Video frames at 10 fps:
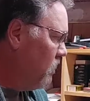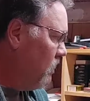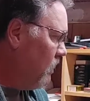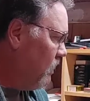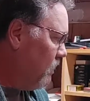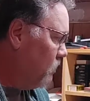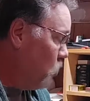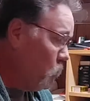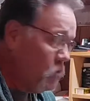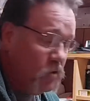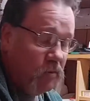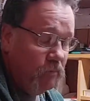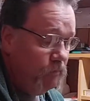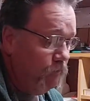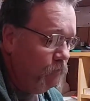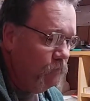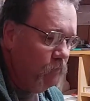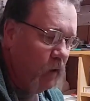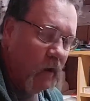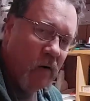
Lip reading: Of course, being